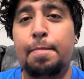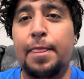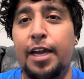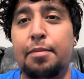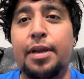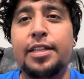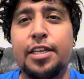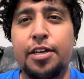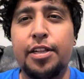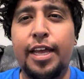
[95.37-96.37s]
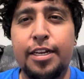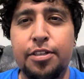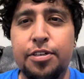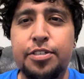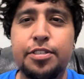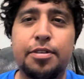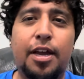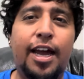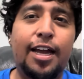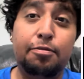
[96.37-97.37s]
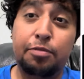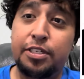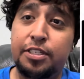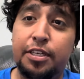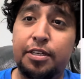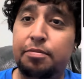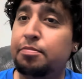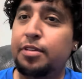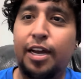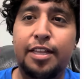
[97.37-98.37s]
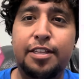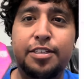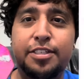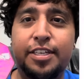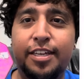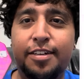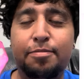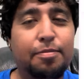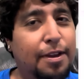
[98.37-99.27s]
mainly collectors. I recently got this tin, my